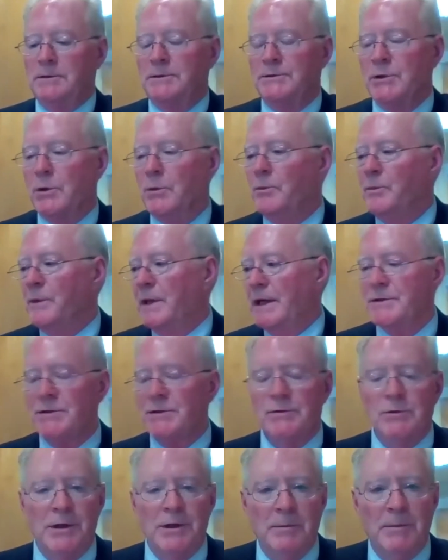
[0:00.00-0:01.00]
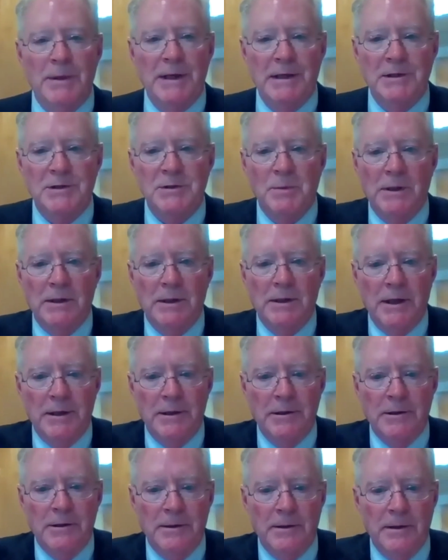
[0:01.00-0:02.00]
So that's sort of the management
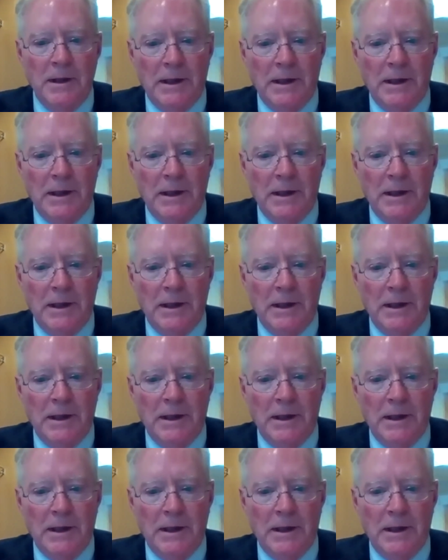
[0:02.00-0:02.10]
letter.